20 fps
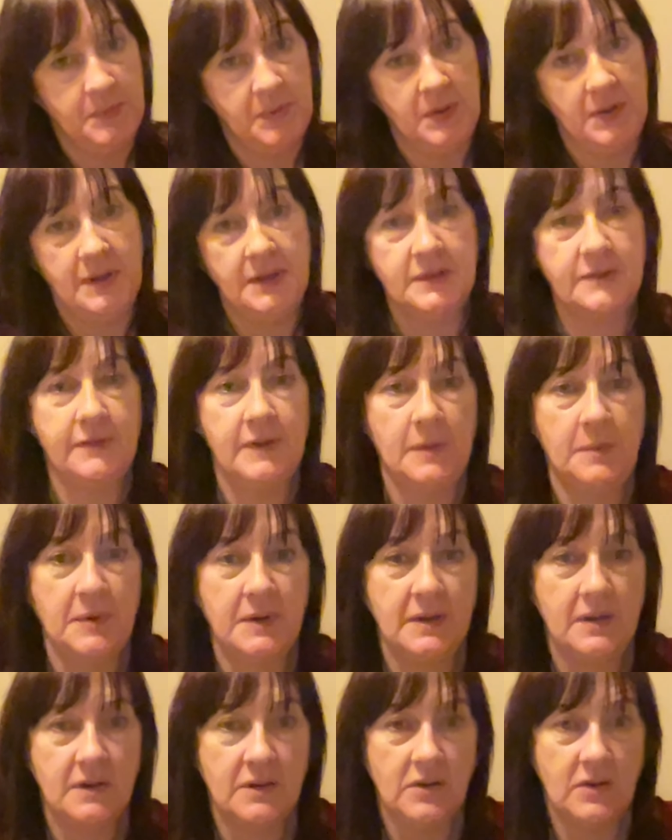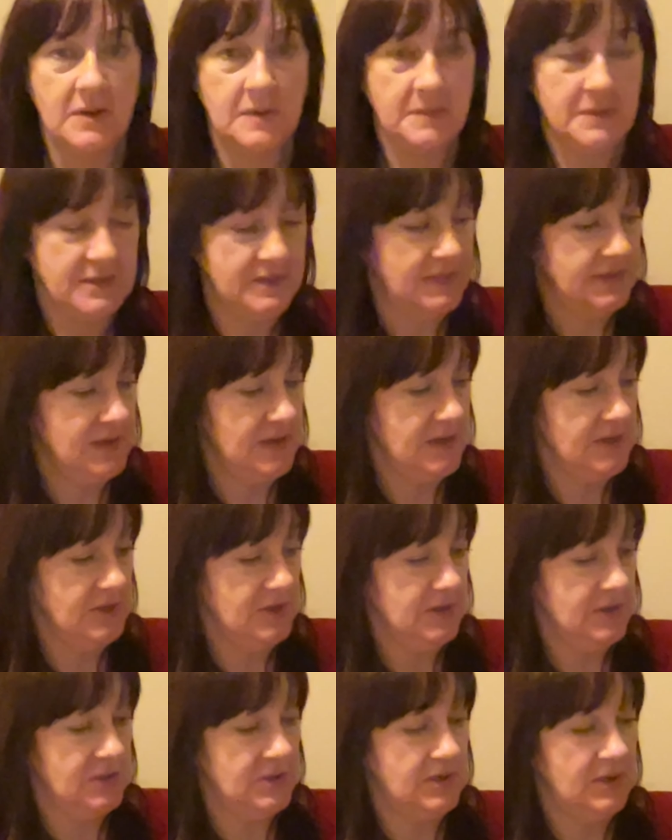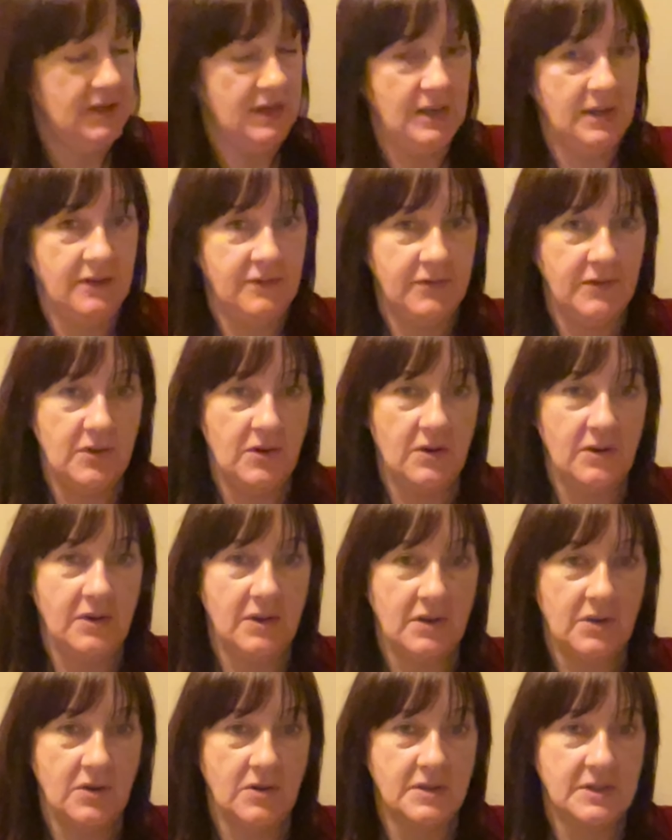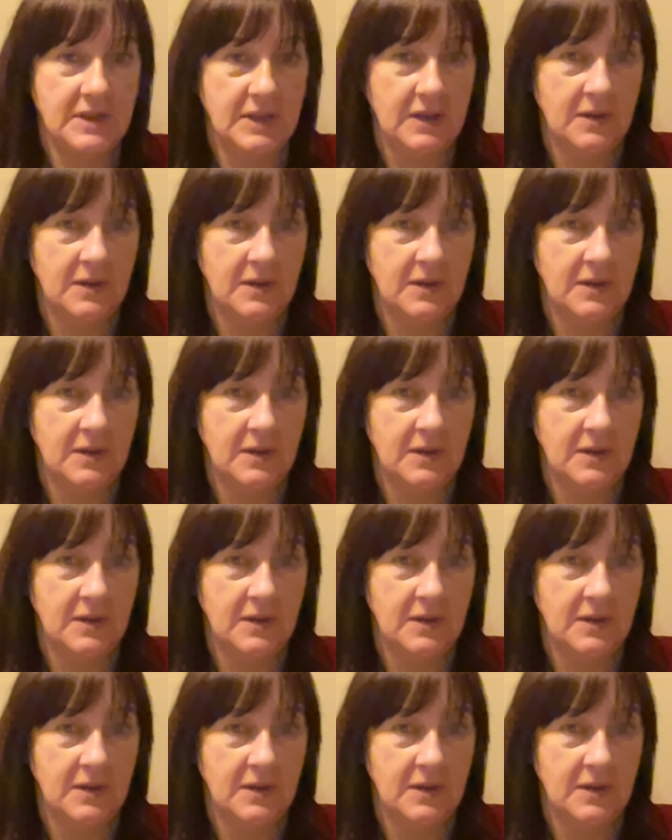It's fabric I've got in my stash actually. I'd forgotten I got it.